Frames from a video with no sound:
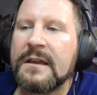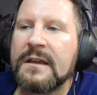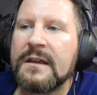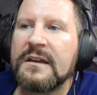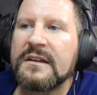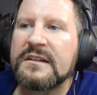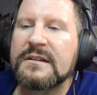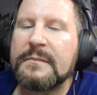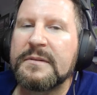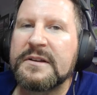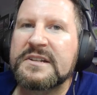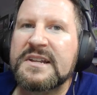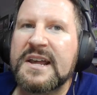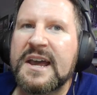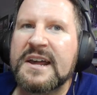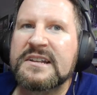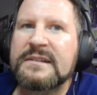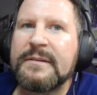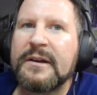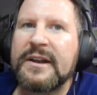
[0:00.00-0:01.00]
Somebody just
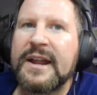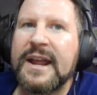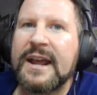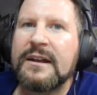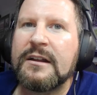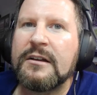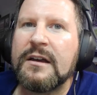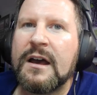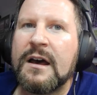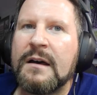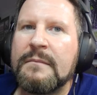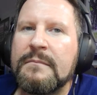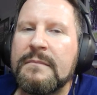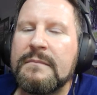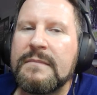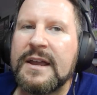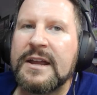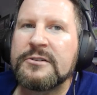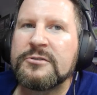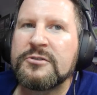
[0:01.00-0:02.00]
asked about
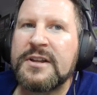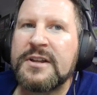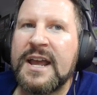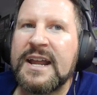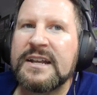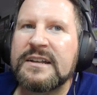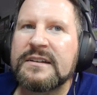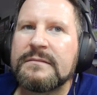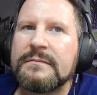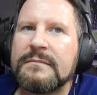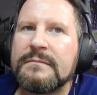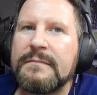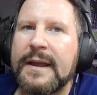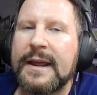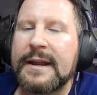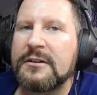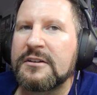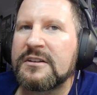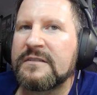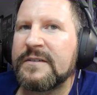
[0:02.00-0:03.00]
Andrew Tate.
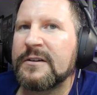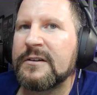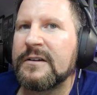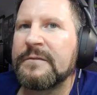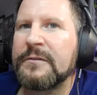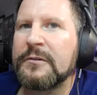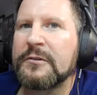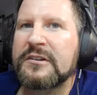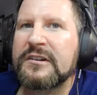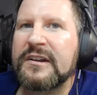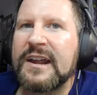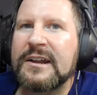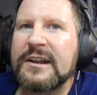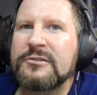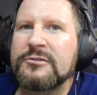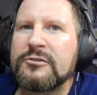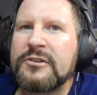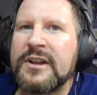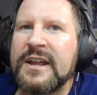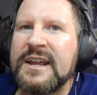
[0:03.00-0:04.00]
Manosphere influencer
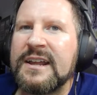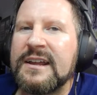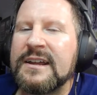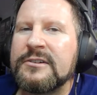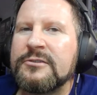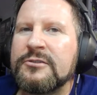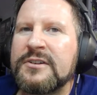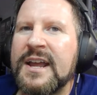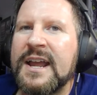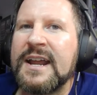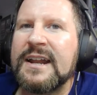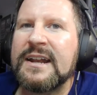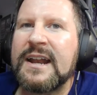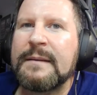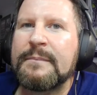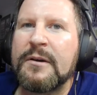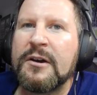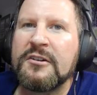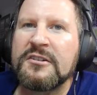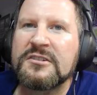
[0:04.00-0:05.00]
Andrew Tate in a
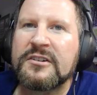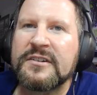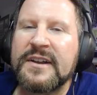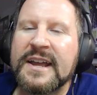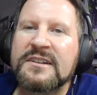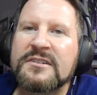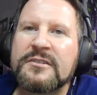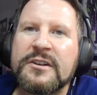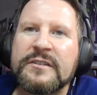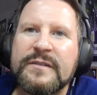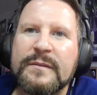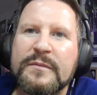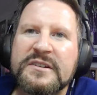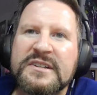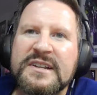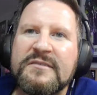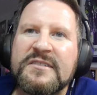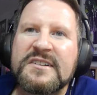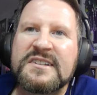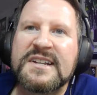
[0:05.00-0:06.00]
post on X on November
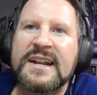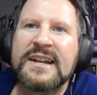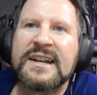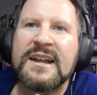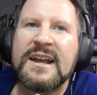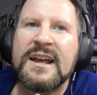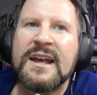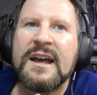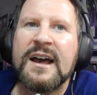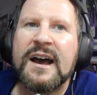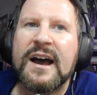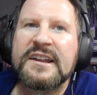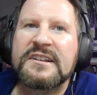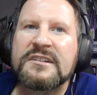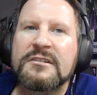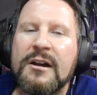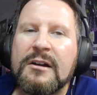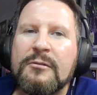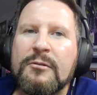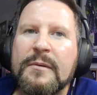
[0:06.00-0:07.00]
7th stated, "I
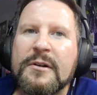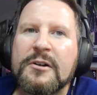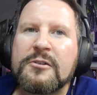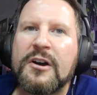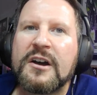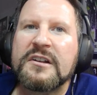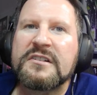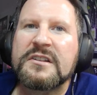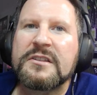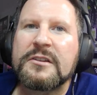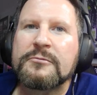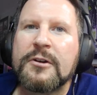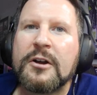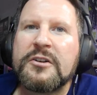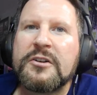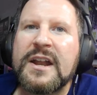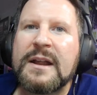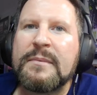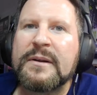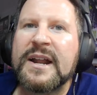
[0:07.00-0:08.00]
saw a woman crossing the road
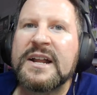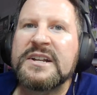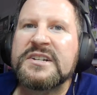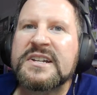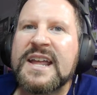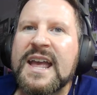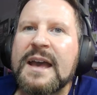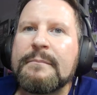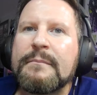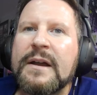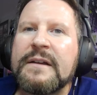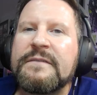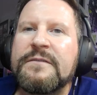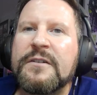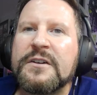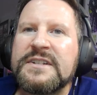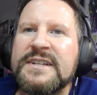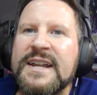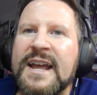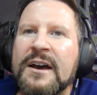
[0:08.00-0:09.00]
today, but I just kept my
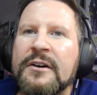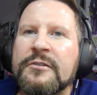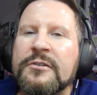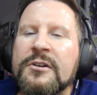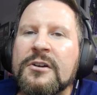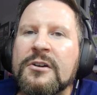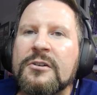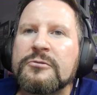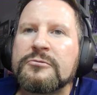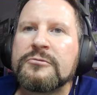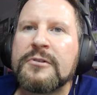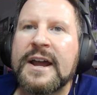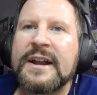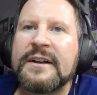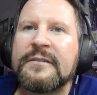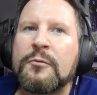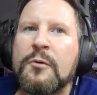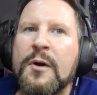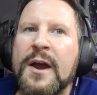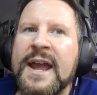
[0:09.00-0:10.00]
foot down. Right
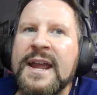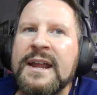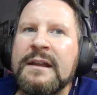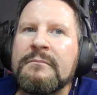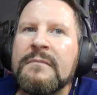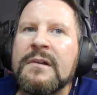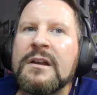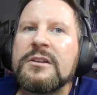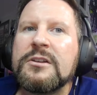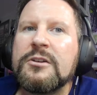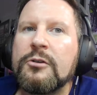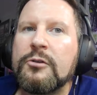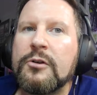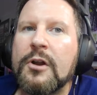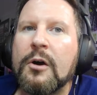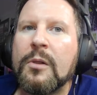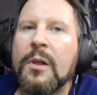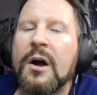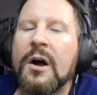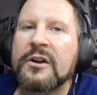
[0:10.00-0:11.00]
of way, you no
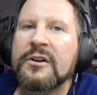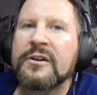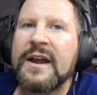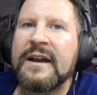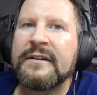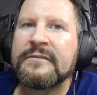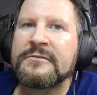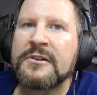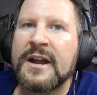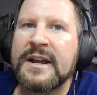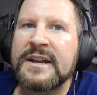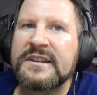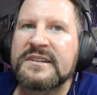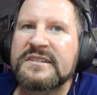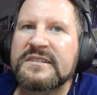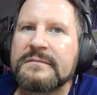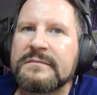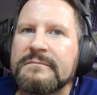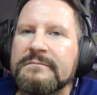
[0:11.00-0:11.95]
longer have rights."